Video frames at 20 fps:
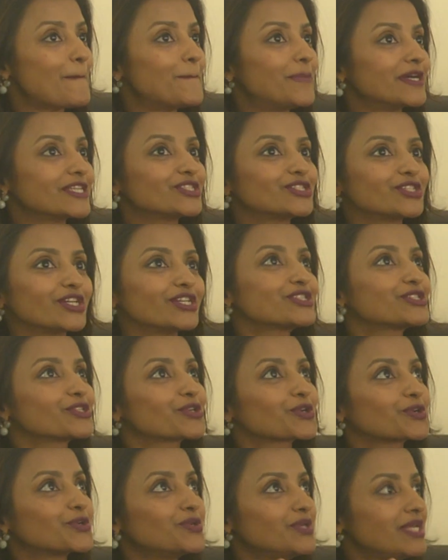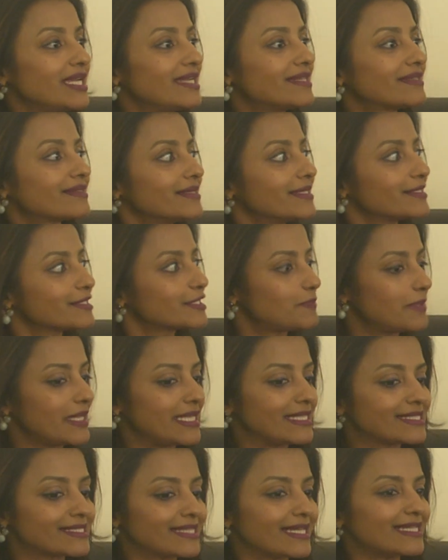but just to create a
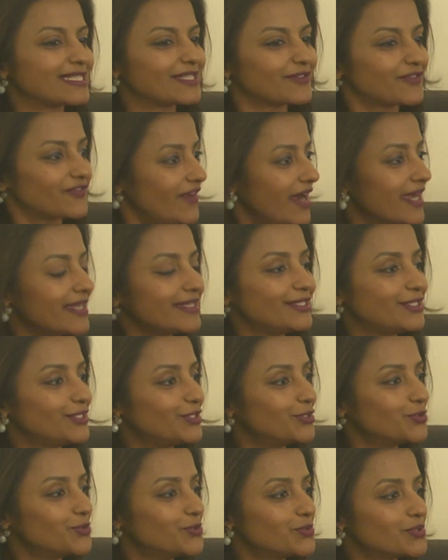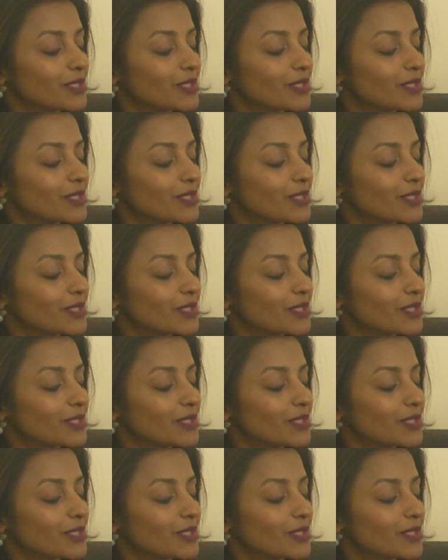space that defined you,